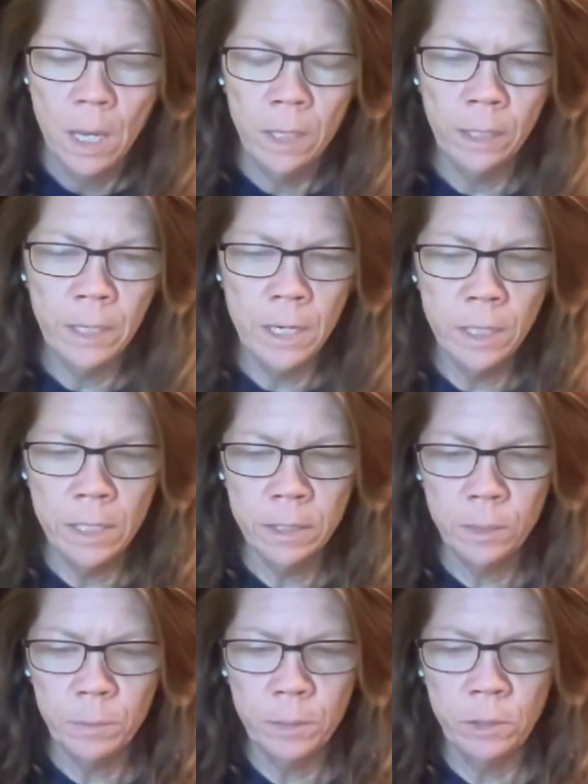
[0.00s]
And again,
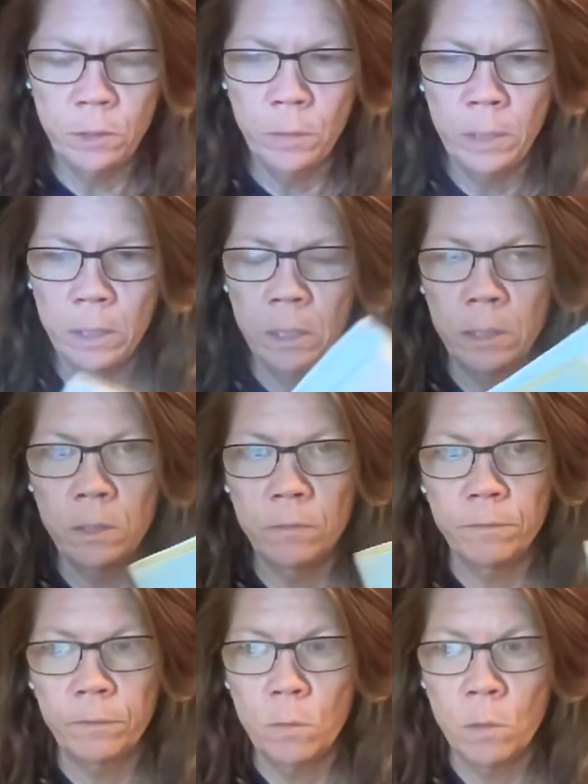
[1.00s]
he's been doing
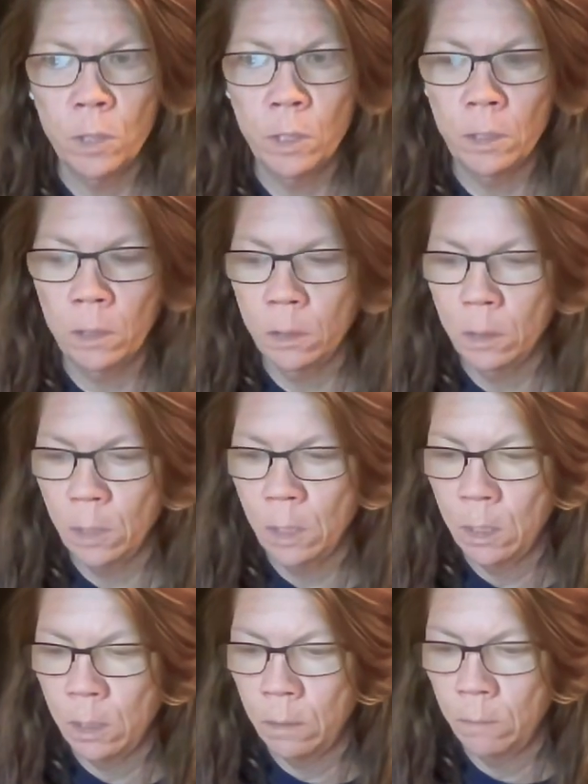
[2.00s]
this for
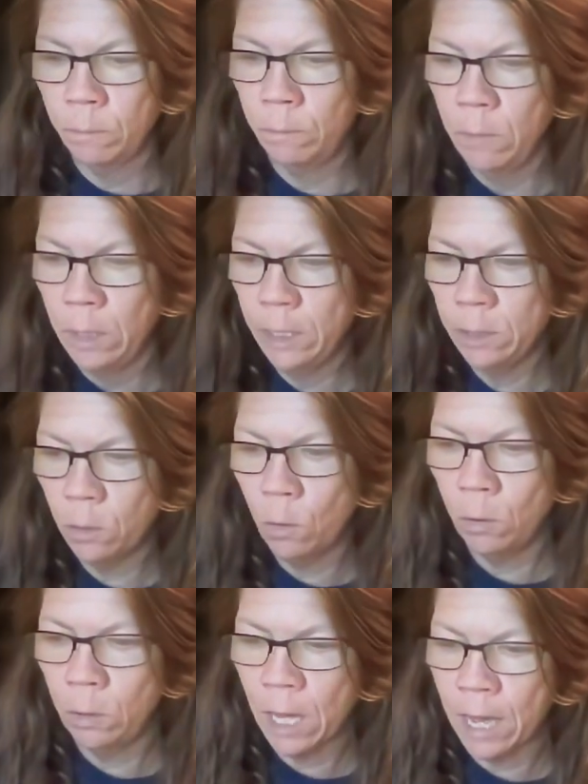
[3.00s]
his
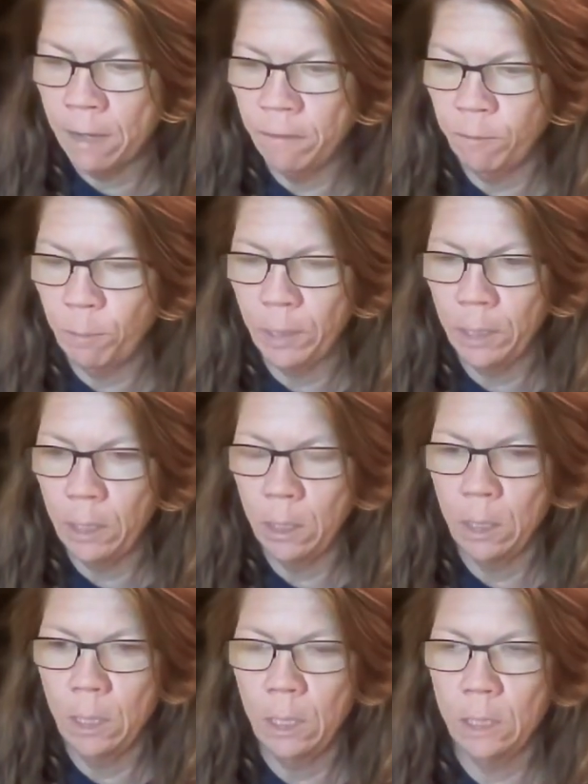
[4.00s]
whole life, but
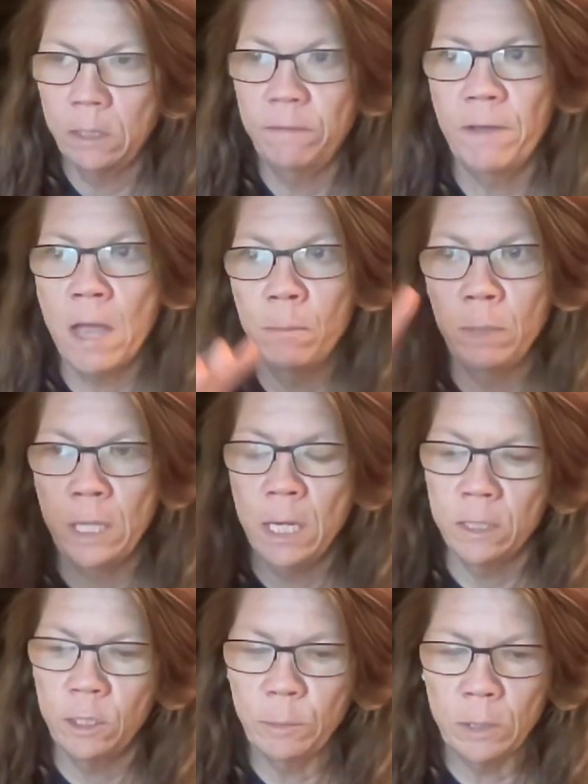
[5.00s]
his
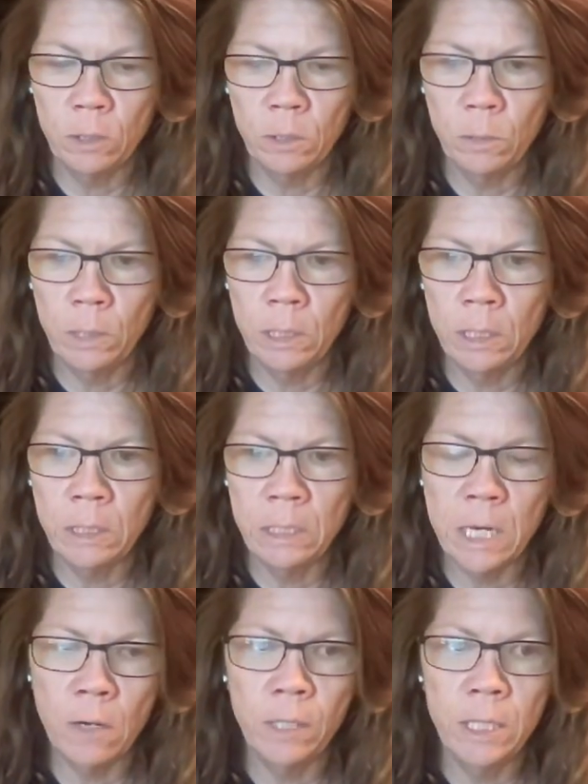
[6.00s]
family has been doing
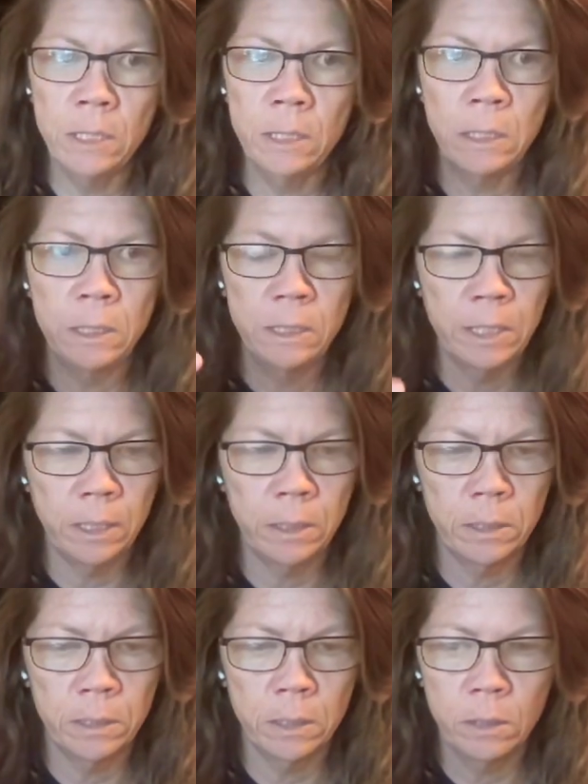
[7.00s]
this now. He's the
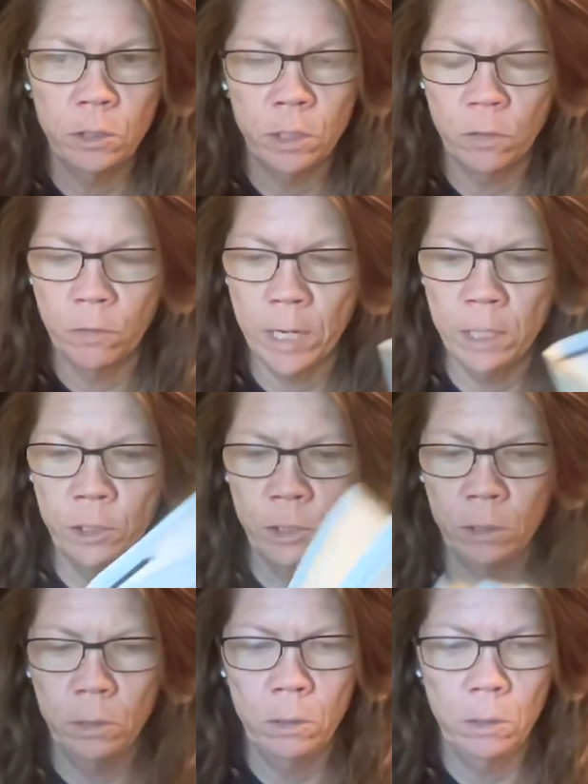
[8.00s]
sixth
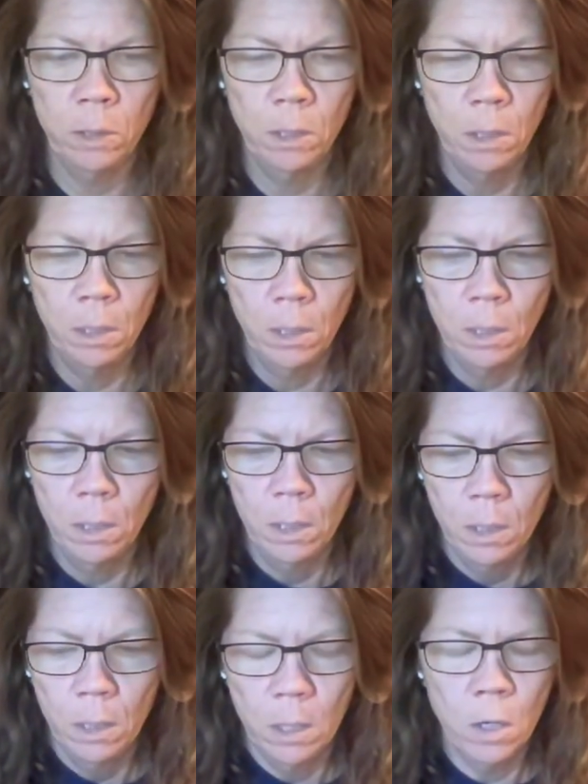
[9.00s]
generation,
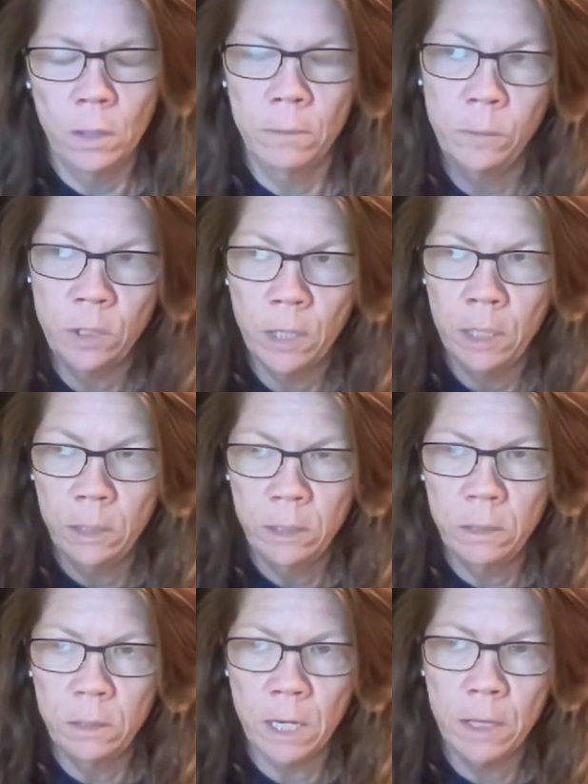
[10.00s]
or I'm sorry,
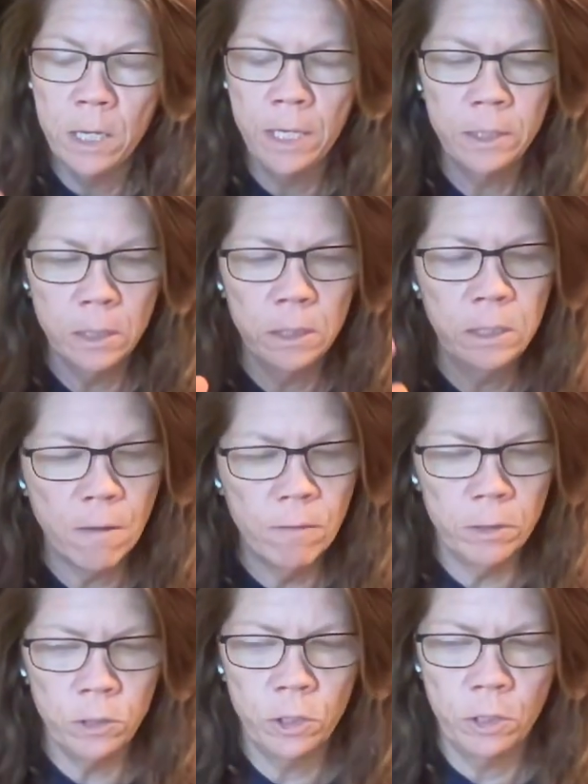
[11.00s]
I think he's a
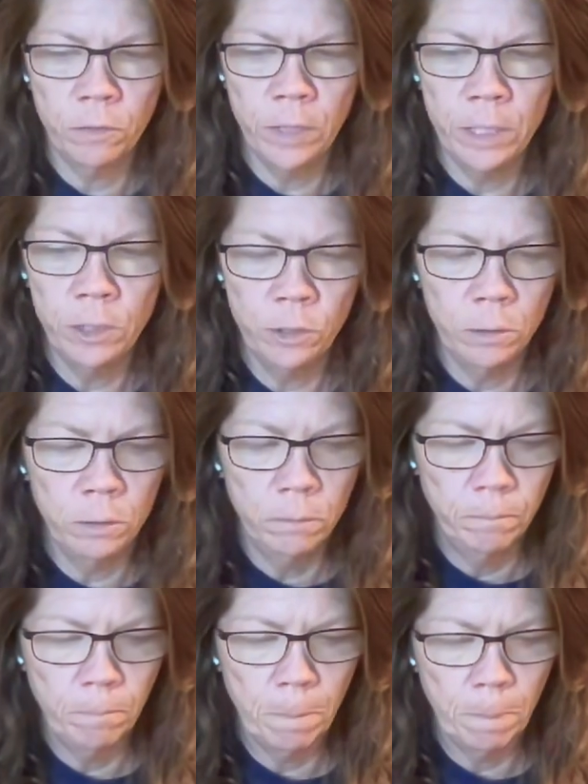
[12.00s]
seventh generation.